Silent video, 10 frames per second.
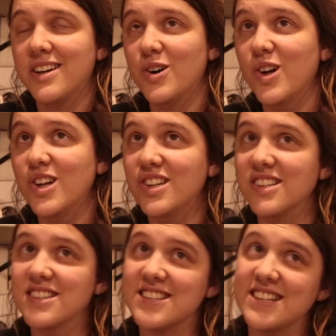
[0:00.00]

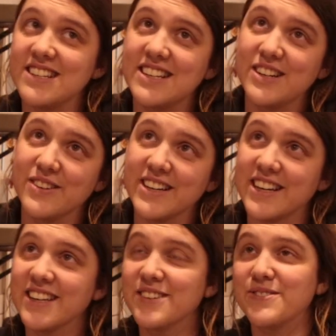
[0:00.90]
goals and
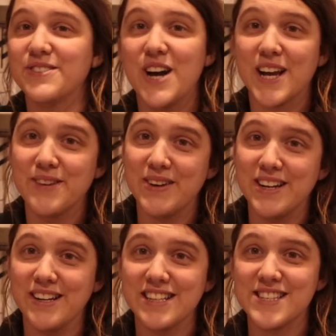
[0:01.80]
like talking about
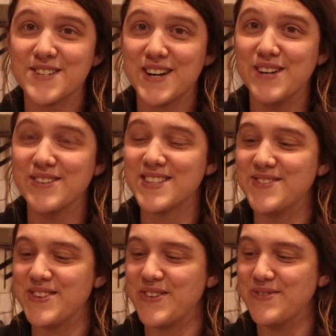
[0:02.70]
it on Instagram with
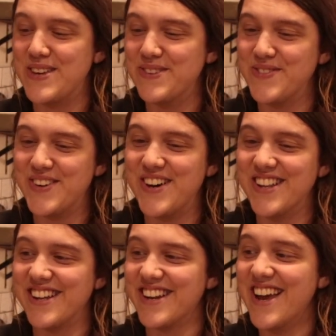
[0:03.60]
some different
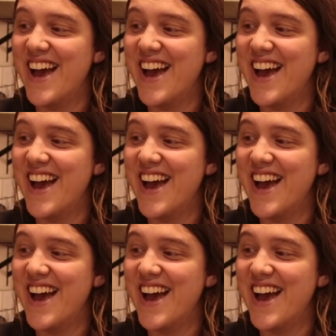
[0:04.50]
people, and